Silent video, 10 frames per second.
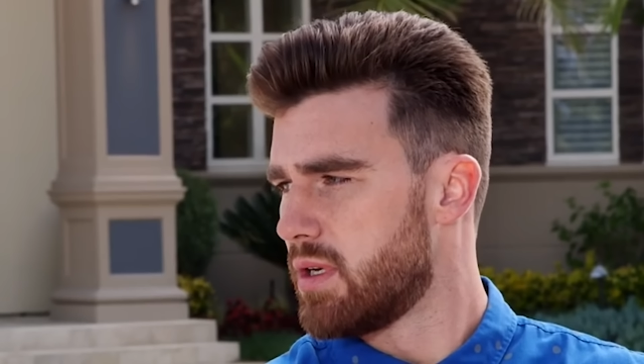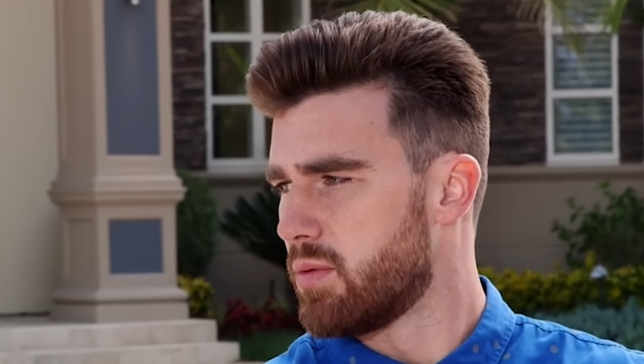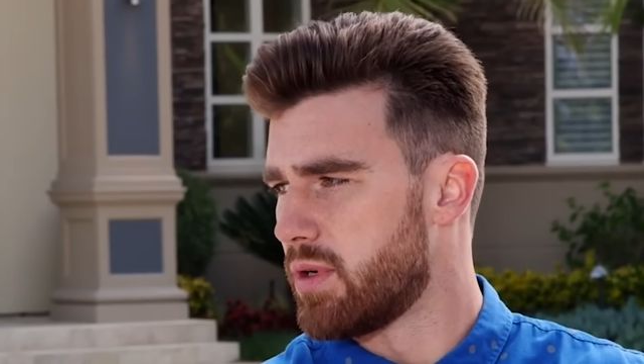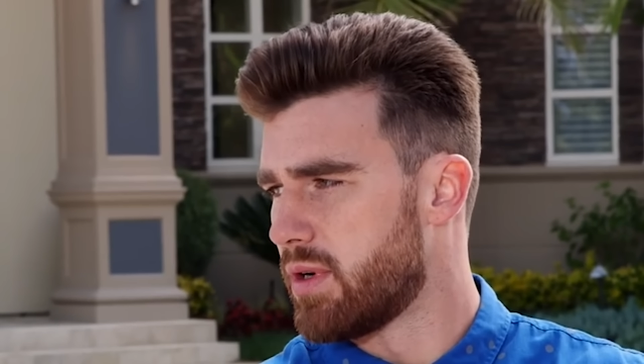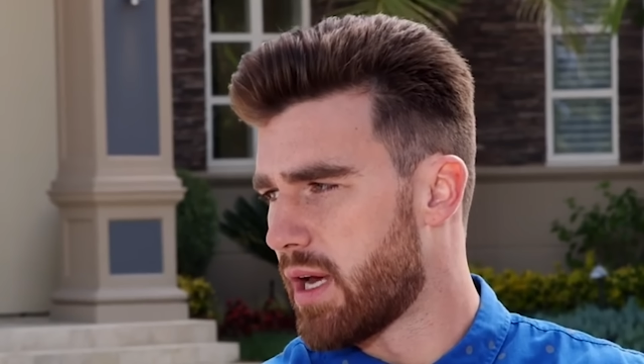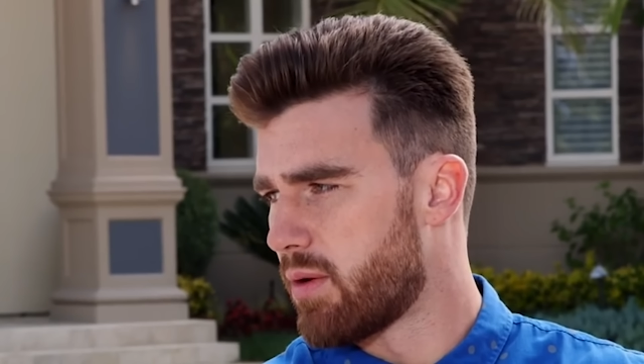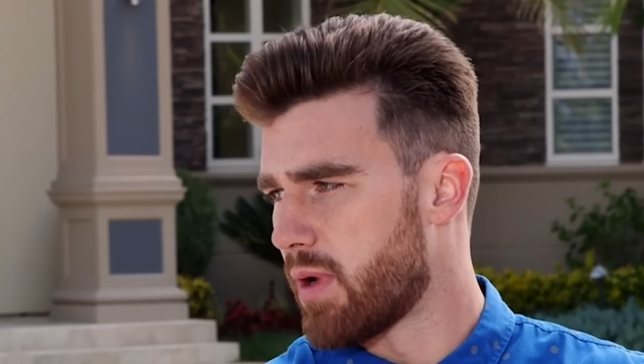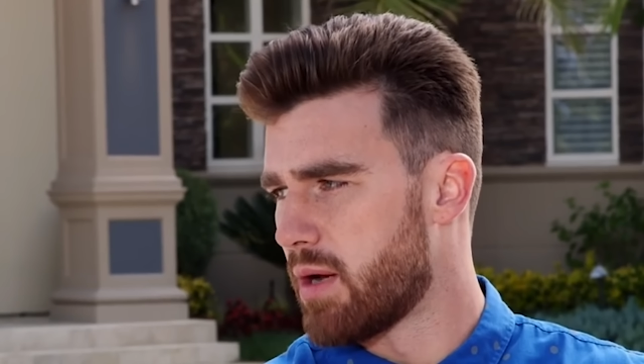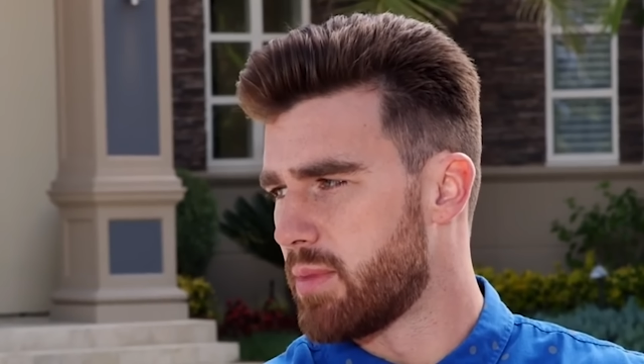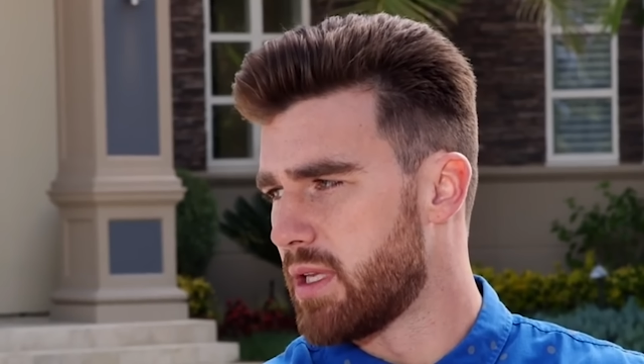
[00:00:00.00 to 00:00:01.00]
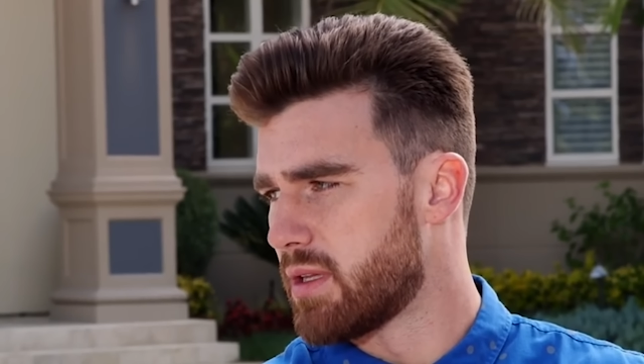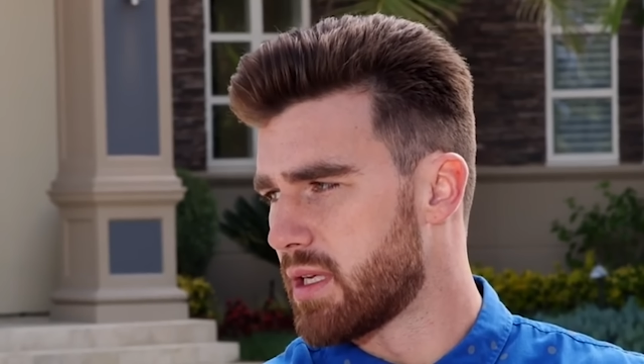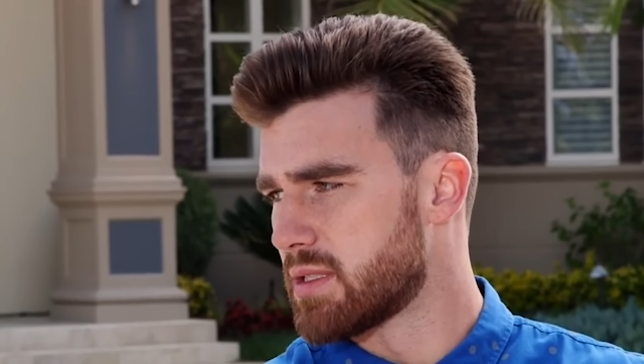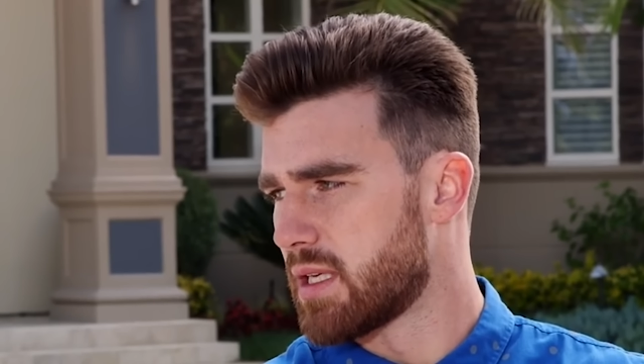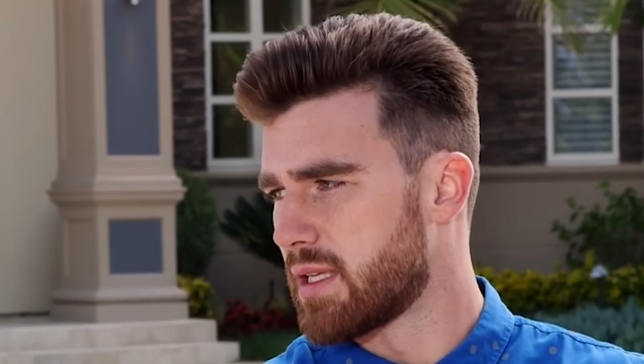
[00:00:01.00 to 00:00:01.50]
when you're not around me and
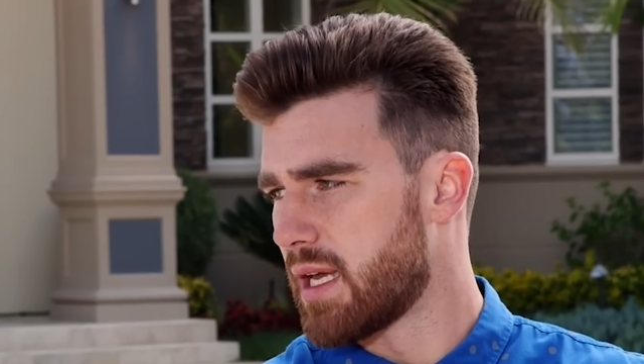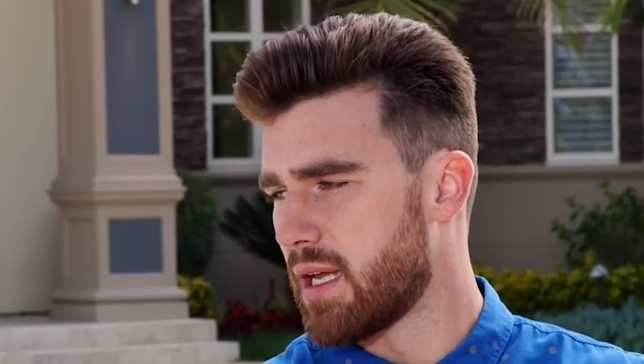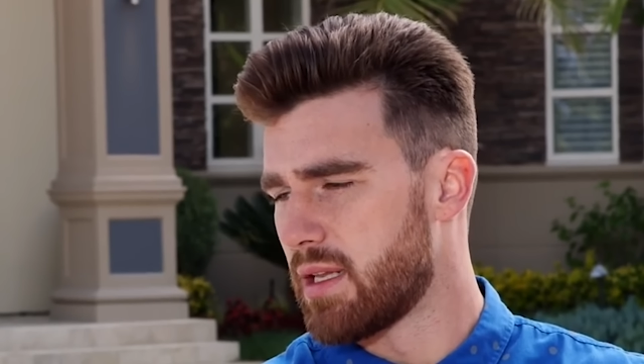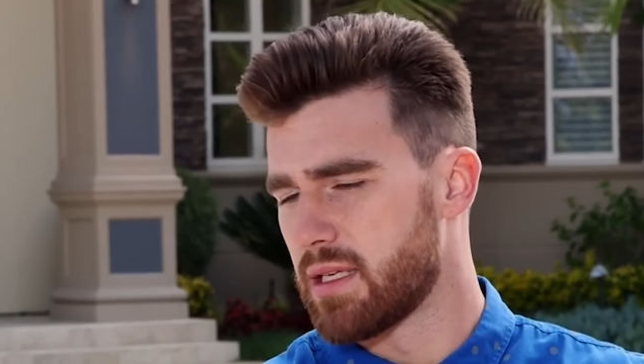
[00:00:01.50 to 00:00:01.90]
things like that.